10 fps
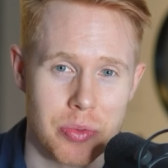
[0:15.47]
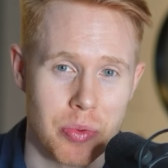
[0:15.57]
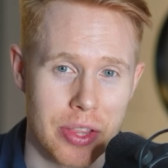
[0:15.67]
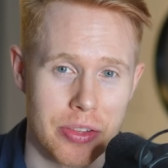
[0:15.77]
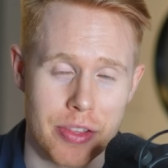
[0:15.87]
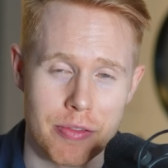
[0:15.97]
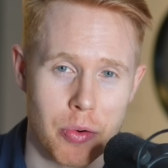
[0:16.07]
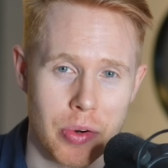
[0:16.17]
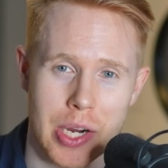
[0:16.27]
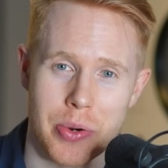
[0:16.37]
rather than 4
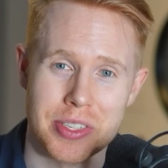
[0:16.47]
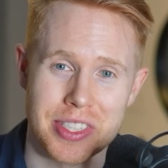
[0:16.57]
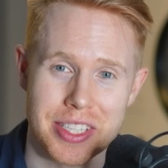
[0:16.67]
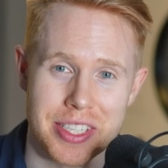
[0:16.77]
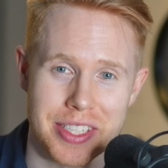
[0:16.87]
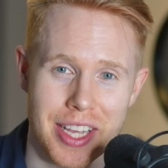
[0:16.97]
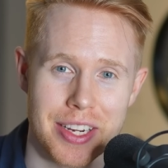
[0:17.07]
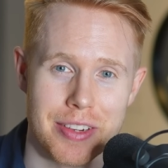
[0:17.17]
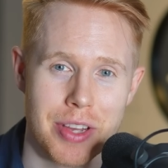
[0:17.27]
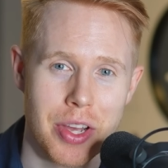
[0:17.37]
hours. This is kind of
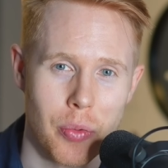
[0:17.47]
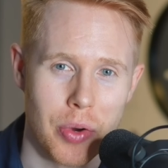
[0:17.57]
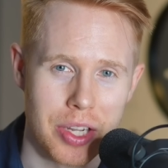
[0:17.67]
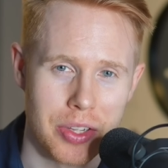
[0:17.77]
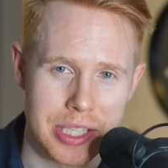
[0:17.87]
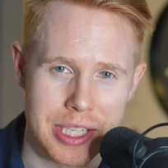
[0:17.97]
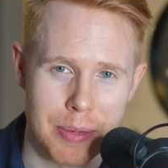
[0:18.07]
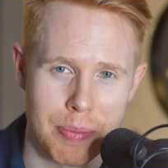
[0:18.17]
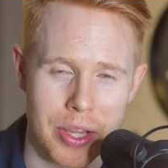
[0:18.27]
what it looks like, by the